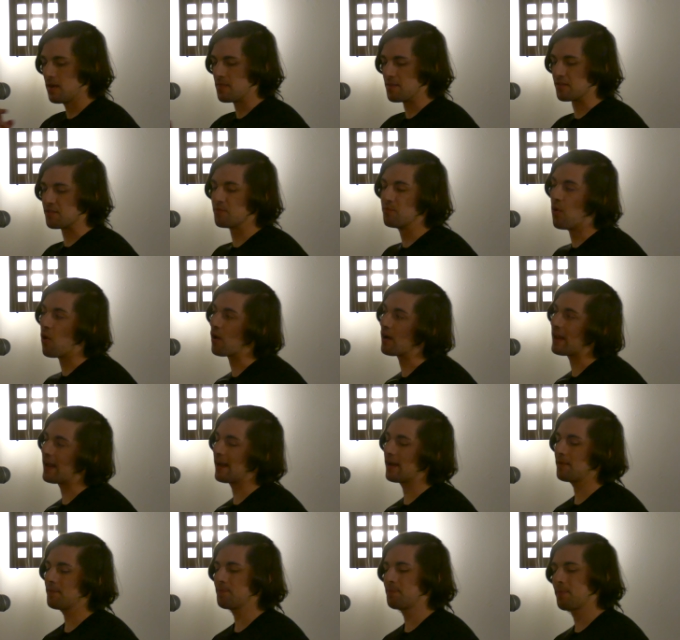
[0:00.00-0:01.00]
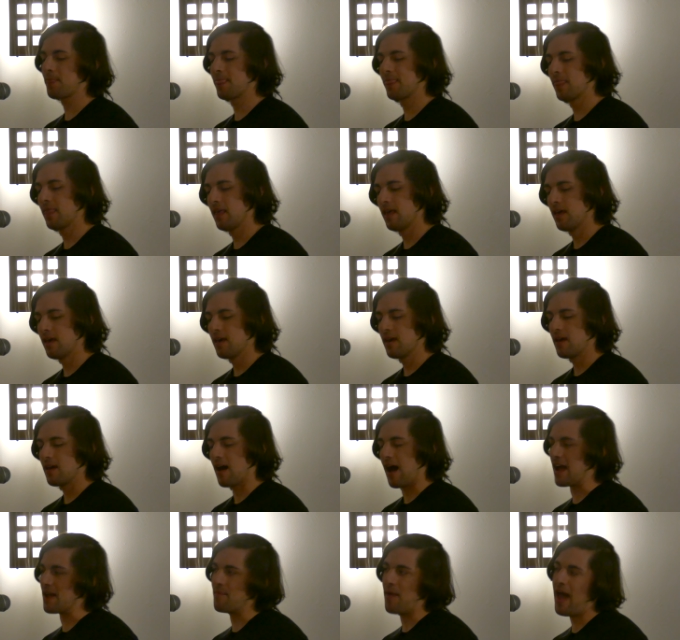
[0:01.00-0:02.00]
This morning,
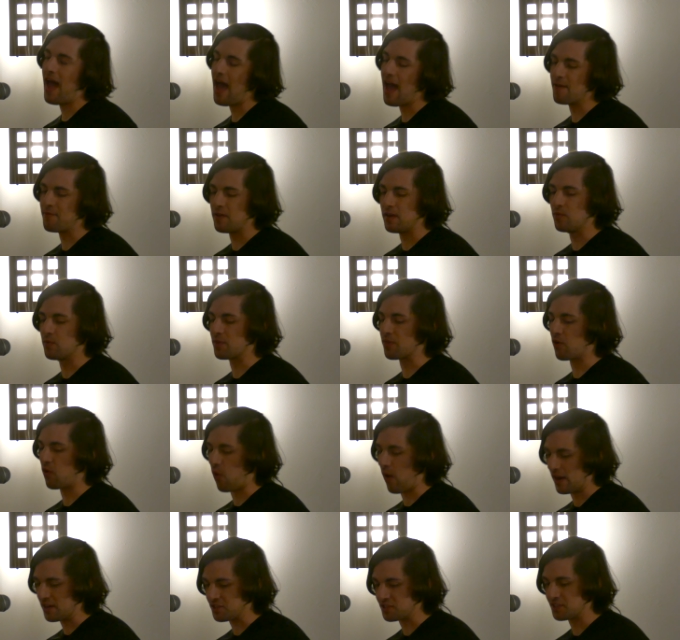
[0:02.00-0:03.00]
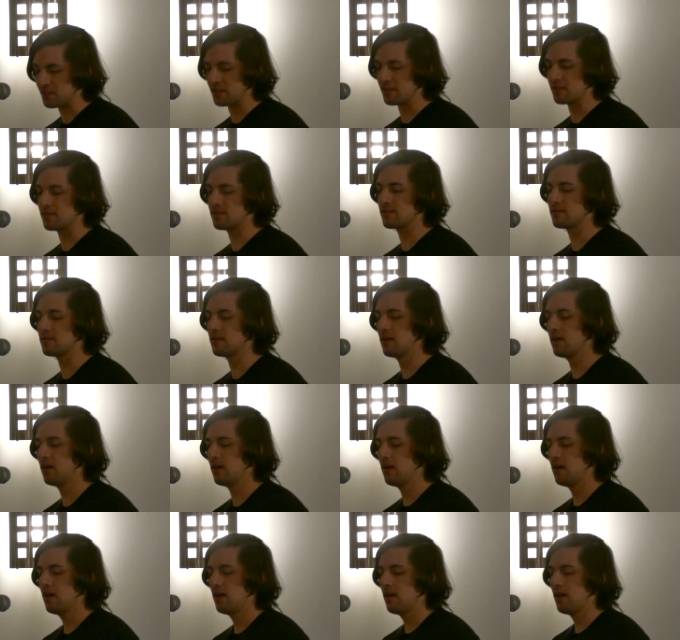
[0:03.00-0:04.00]
I am heavy with questions,
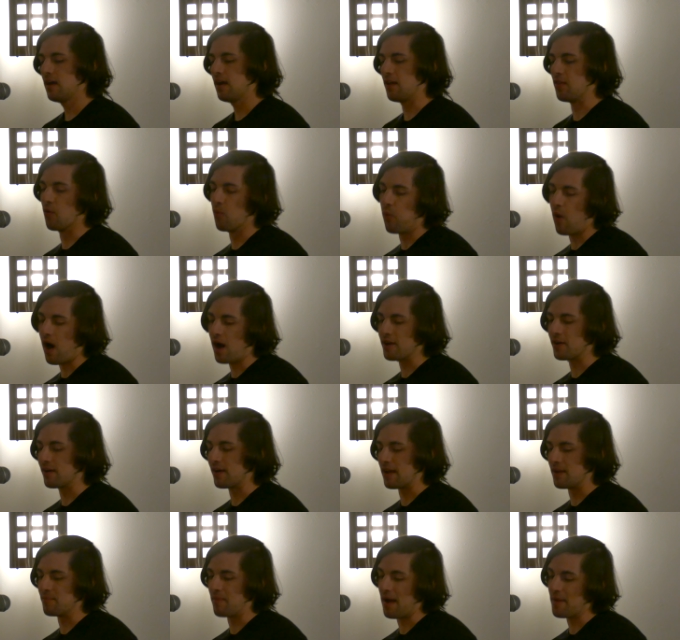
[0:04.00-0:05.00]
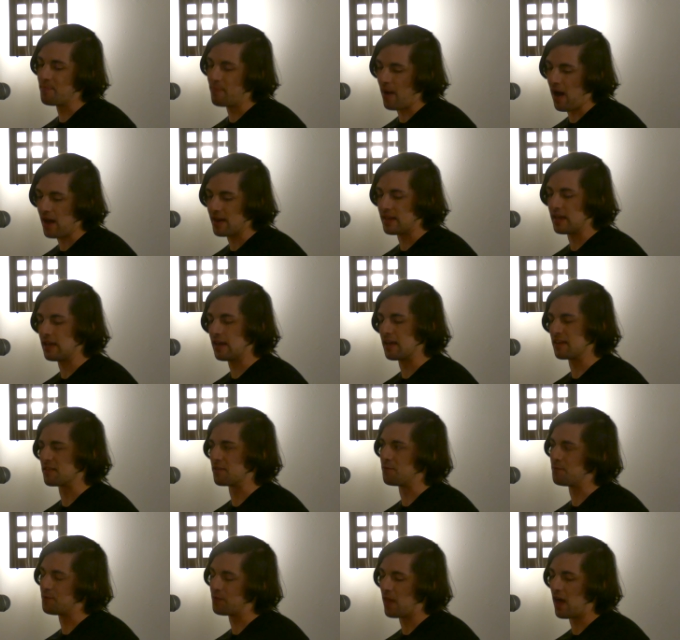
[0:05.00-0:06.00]
and the water in my body is a
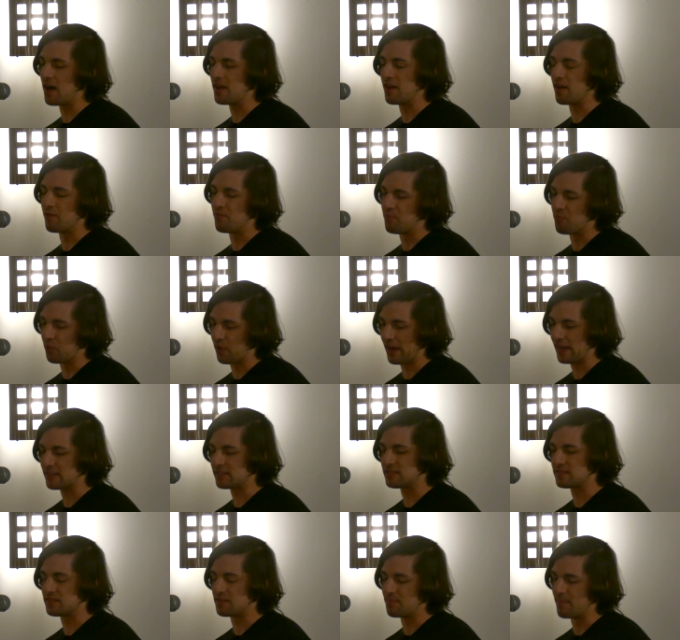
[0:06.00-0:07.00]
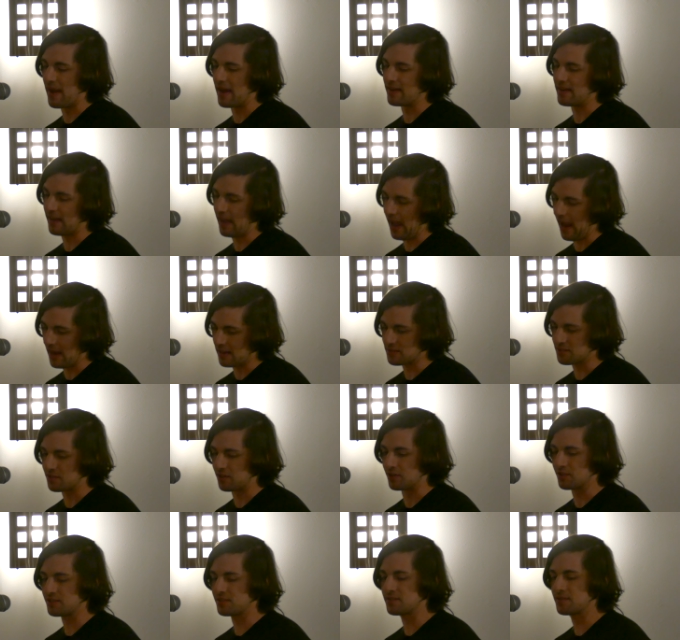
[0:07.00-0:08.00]
flood of bricks demanding
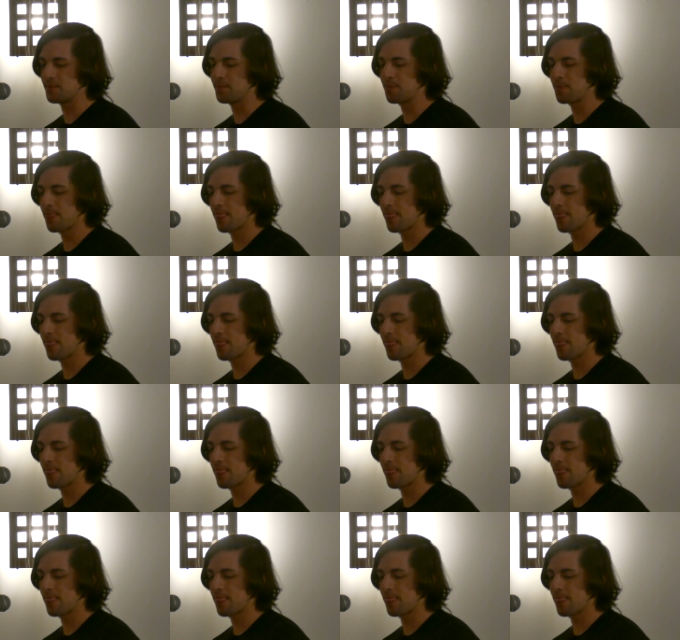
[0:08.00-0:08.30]
answers.